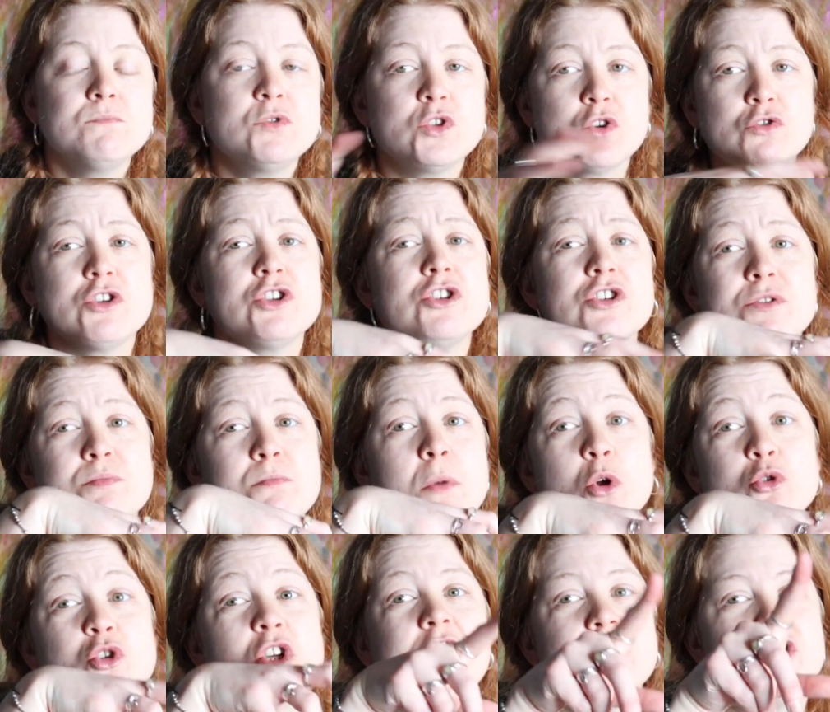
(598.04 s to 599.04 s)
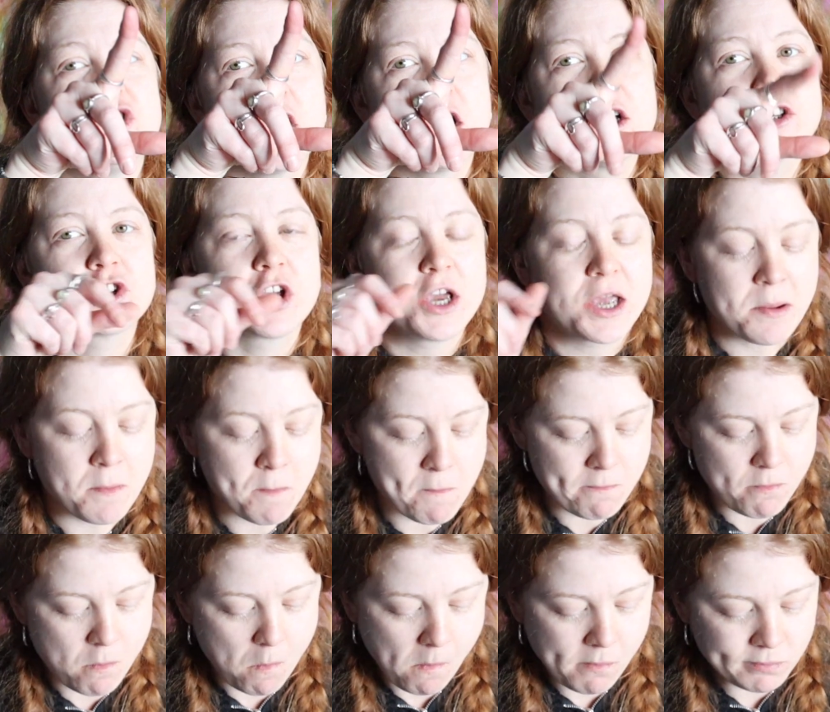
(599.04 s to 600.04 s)
So this is multitasking
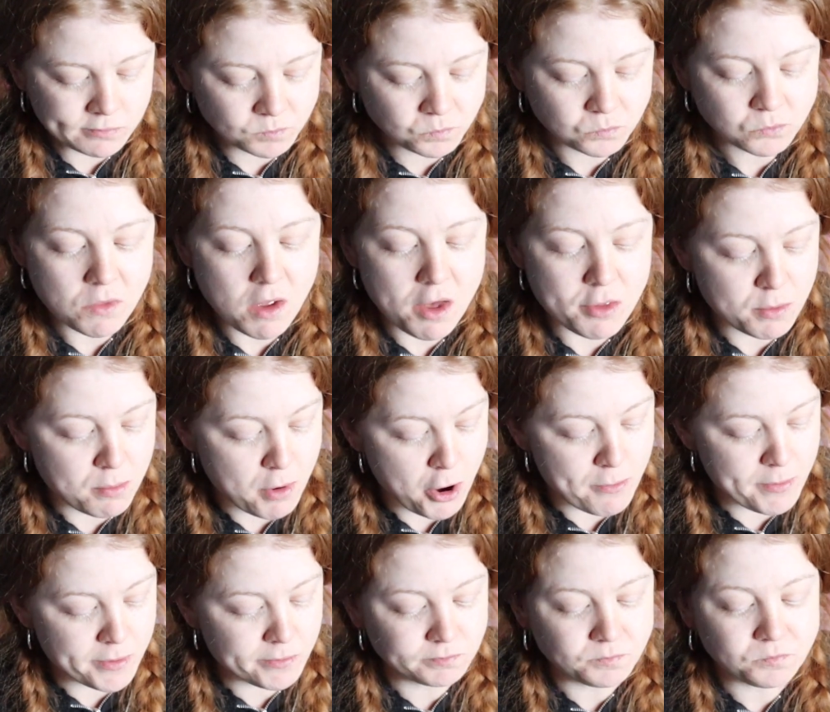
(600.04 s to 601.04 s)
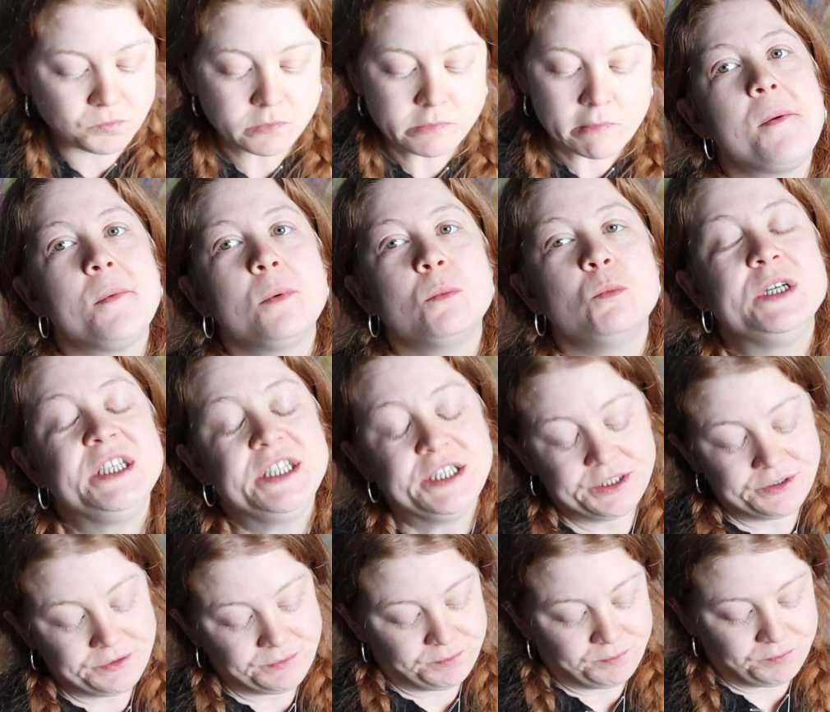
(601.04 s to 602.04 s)
at the moment. We
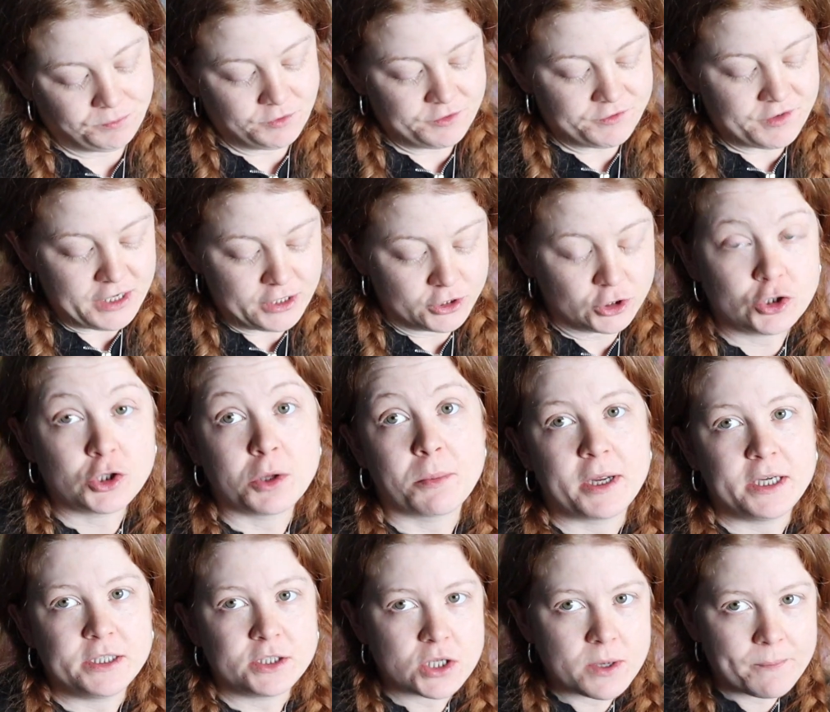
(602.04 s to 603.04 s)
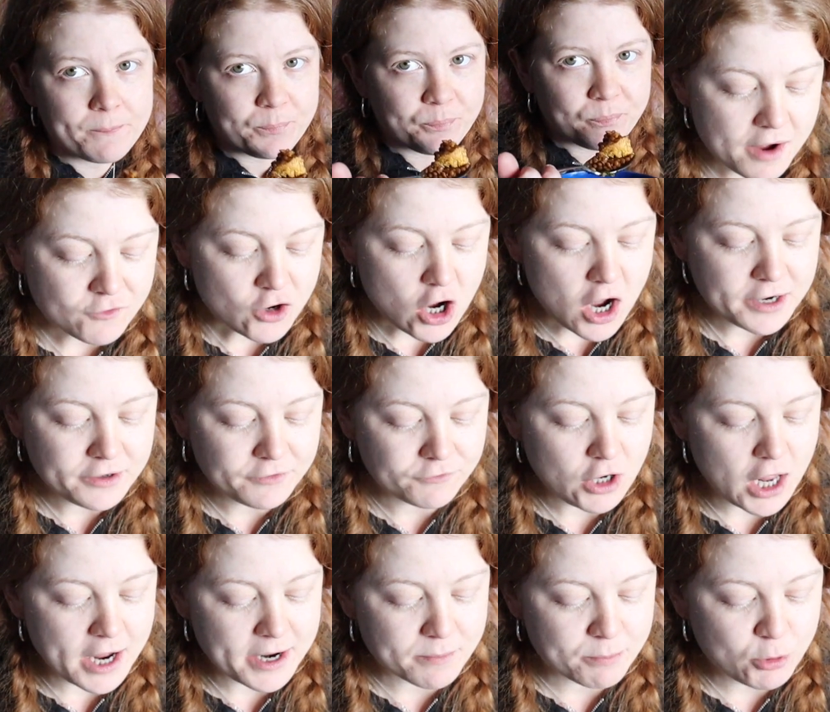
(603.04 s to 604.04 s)
didn't finish the piece. I've kind of
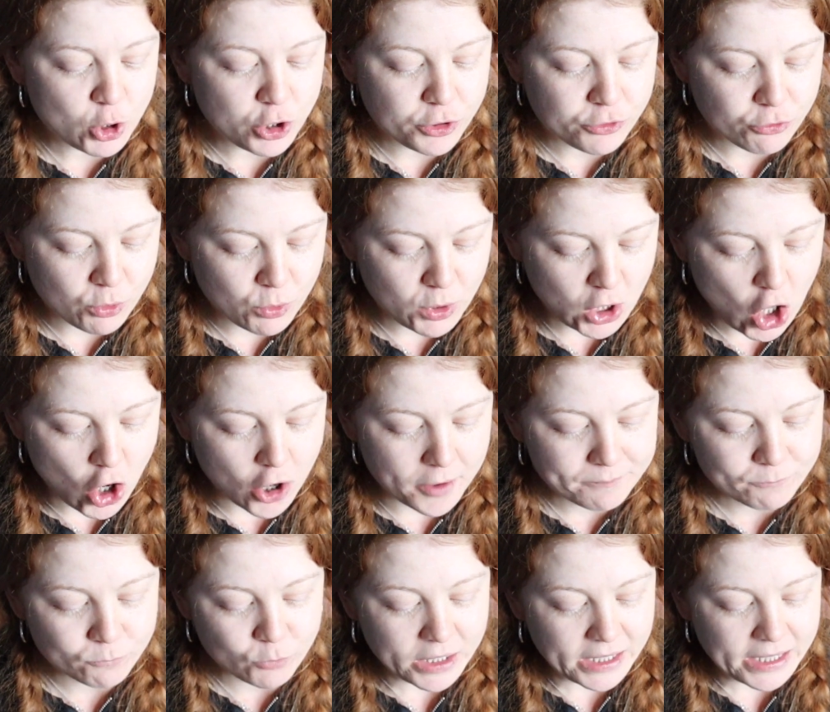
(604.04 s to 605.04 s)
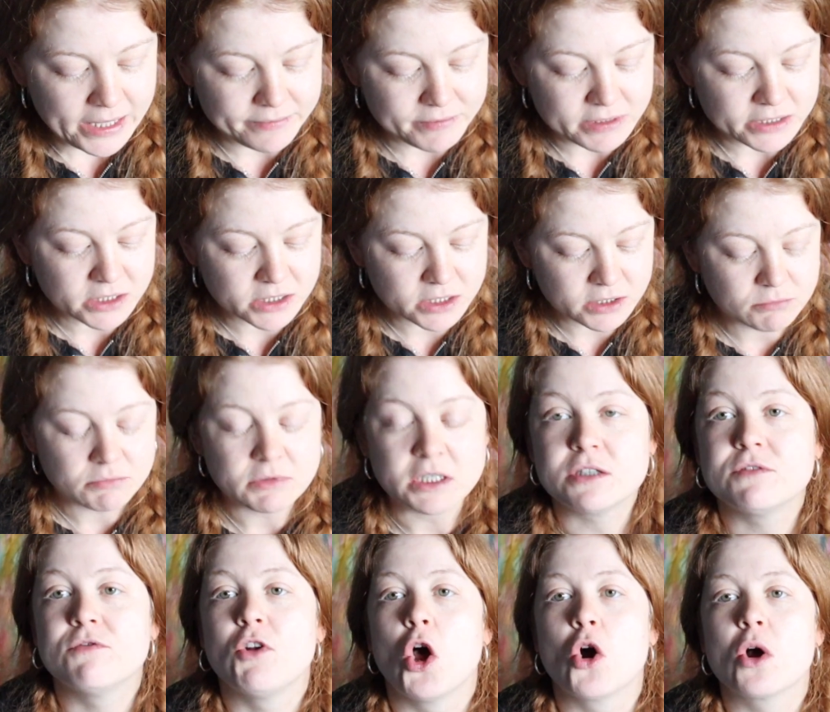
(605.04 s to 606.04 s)
like put you through a lot, really, this
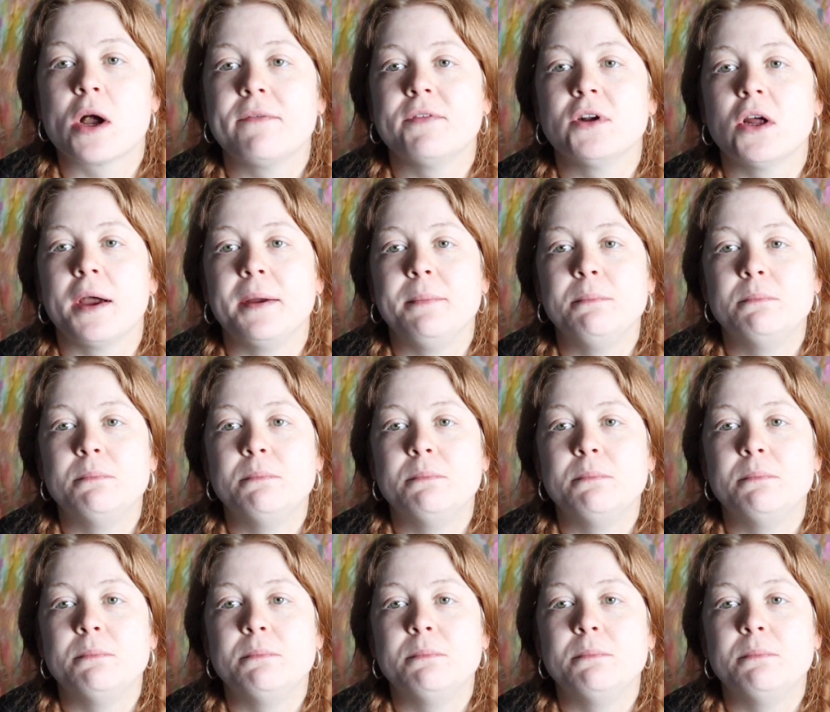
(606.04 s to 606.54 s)
vlog, haven't I?